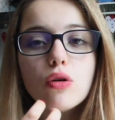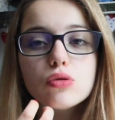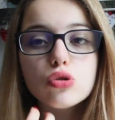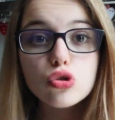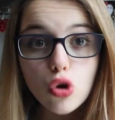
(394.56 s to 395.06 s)

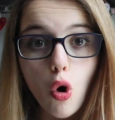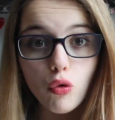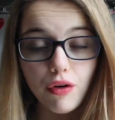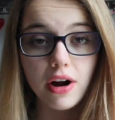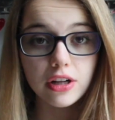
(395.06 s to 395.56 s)

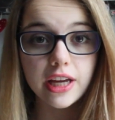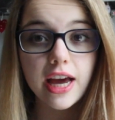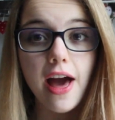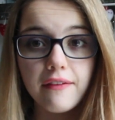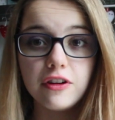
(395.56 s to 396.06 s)
so
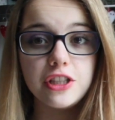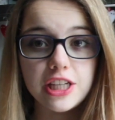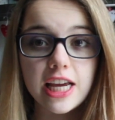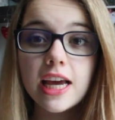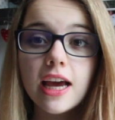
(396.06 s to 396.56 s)
rarely ever
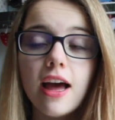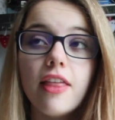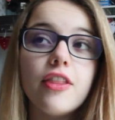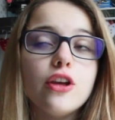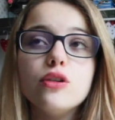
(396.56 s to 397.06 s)
see,
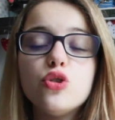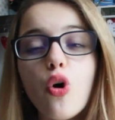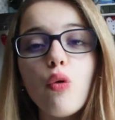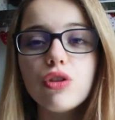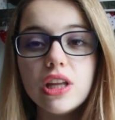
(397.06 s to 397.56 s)
that you
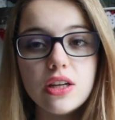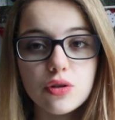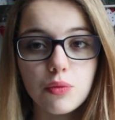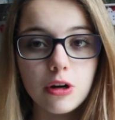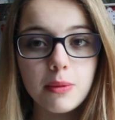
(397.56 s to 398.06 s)
don't really need
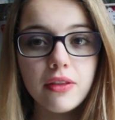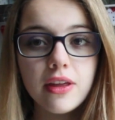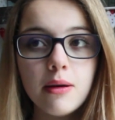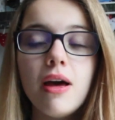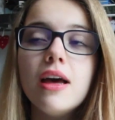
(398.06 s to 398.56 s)
to worry about
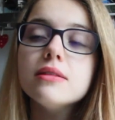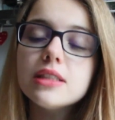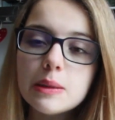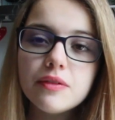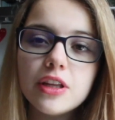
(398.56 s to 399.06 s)
them.
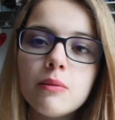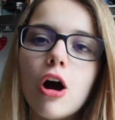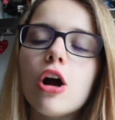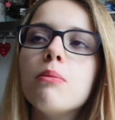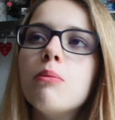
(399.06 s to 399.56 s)
Some of them
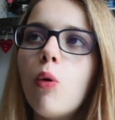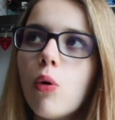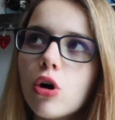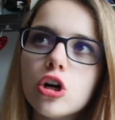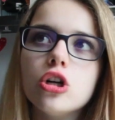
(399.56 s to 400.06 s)
are
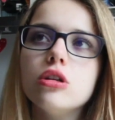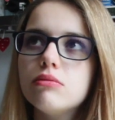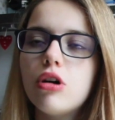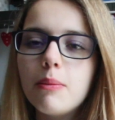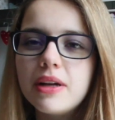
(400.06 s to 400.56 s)
more
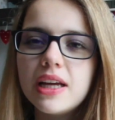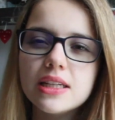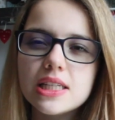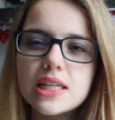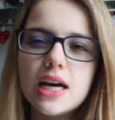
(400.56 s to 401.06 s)

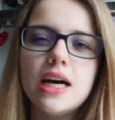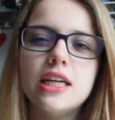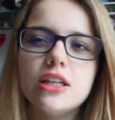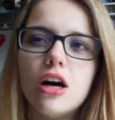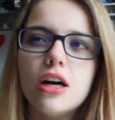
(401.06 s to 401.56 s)
prominent
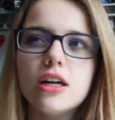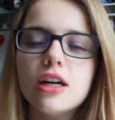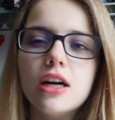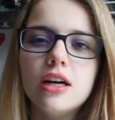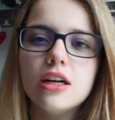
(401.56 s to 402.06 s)
and
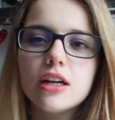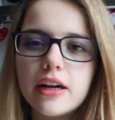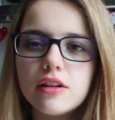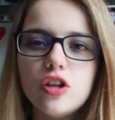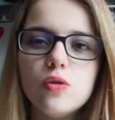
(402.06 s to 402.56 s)
are
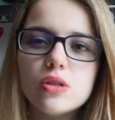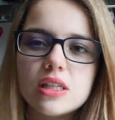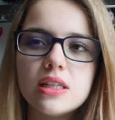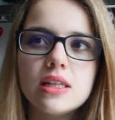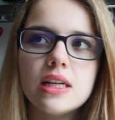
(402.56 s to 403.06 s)
kind of
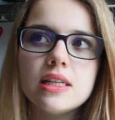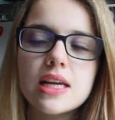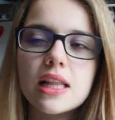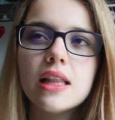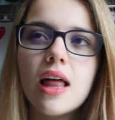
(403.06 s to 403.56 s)
used in
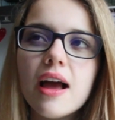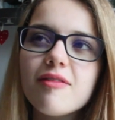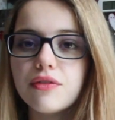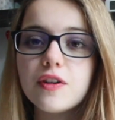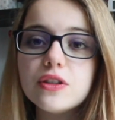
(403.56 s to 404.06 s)
daily
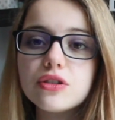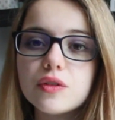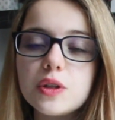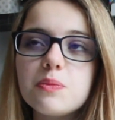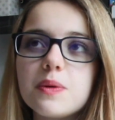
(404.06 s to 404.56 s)
life. The first
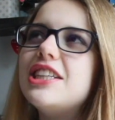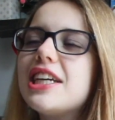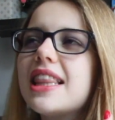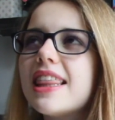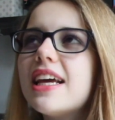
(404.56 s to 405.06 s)
group, you
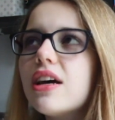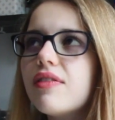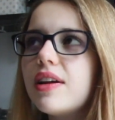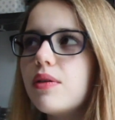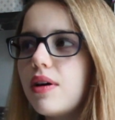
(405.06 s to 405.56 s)
can think
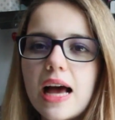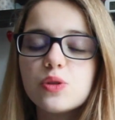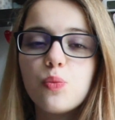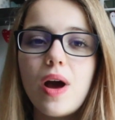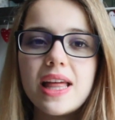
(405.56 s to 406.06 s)
of it
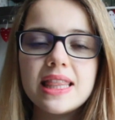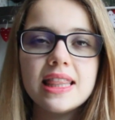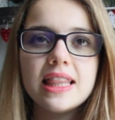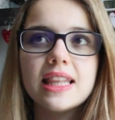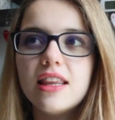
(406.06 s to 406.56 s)
as
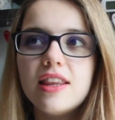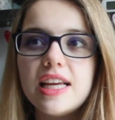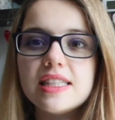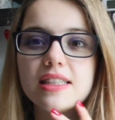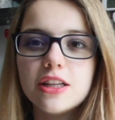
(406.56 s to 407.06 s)
when
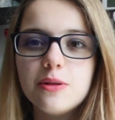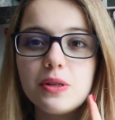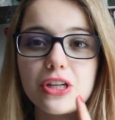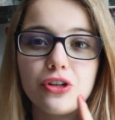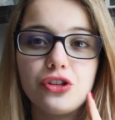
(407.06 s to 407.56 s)
these
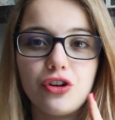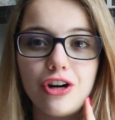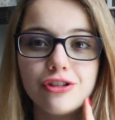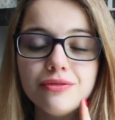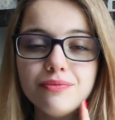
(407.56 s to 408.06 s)
syllables are on their
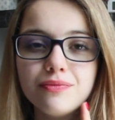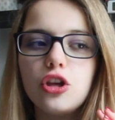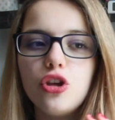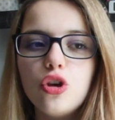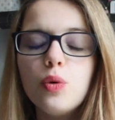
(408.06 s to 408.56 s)
own,
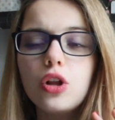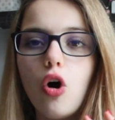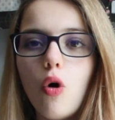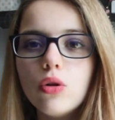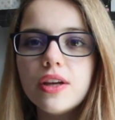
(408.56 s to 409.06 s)
you will
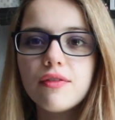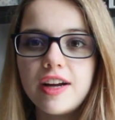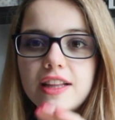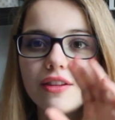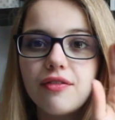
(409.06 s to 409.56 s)
only
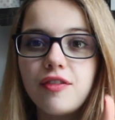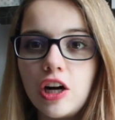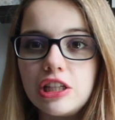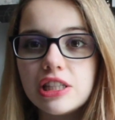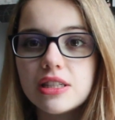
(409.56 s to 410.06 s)
read the
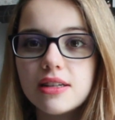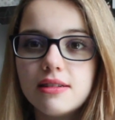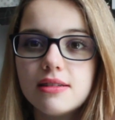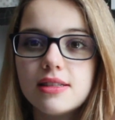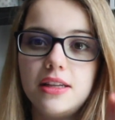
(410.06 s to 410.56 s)
first
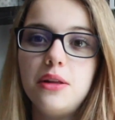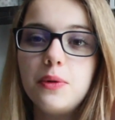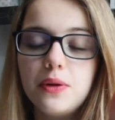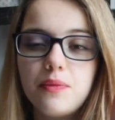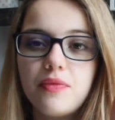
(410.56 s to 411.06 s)

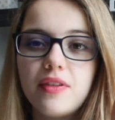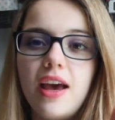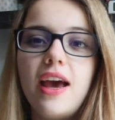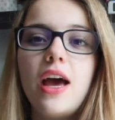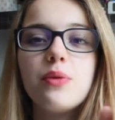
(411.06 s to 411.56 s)
syllable.
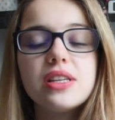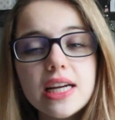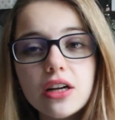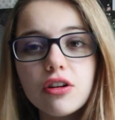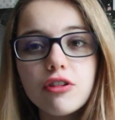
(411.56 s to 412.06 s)
And with the
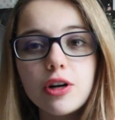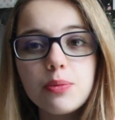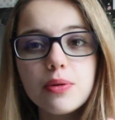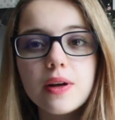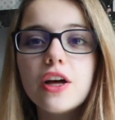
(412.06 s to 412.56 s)
second
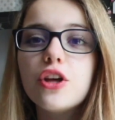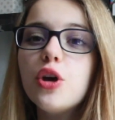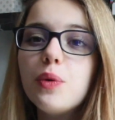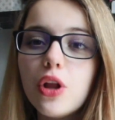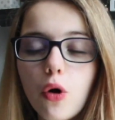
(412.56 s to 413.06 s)
group,
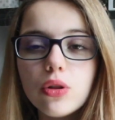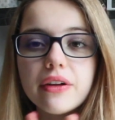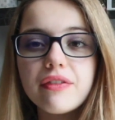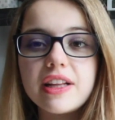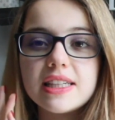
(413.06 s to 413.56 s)
you will
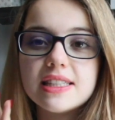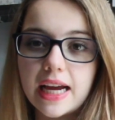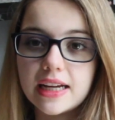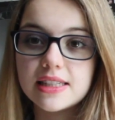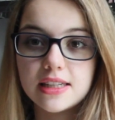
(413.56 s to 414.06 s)
only read the
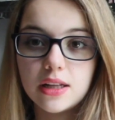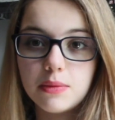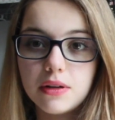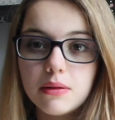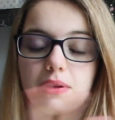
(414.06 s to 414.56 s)
second
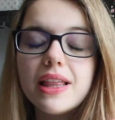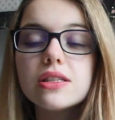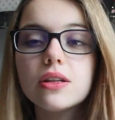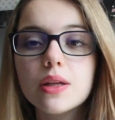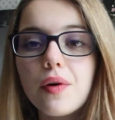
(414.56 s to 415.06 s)
syllable, but
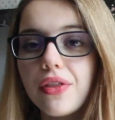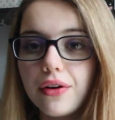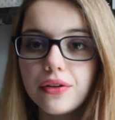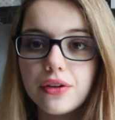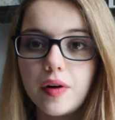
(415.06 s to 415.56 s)
that's only when
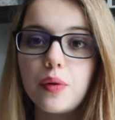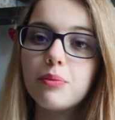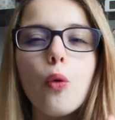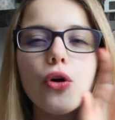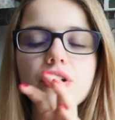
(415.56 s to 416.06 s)
they're on their
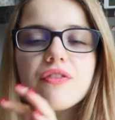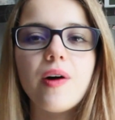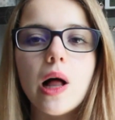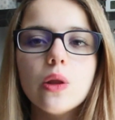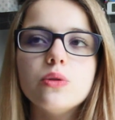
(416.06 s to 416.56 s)
own, or they're
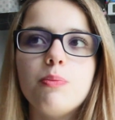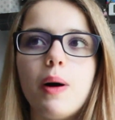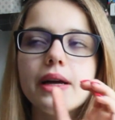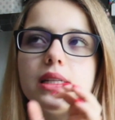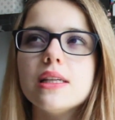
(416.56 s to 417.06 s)
followed
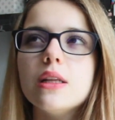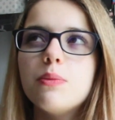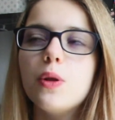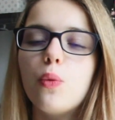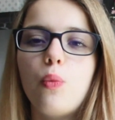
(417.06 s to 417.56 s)
by a
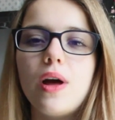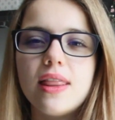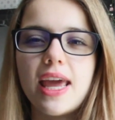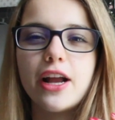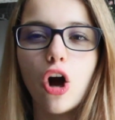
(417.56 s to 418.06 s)
syllable
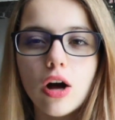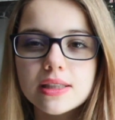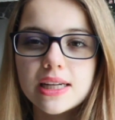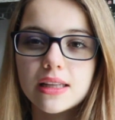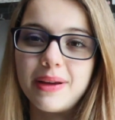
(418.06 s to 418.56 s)
with a
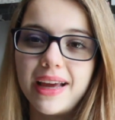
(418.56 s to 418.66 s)
consonant at the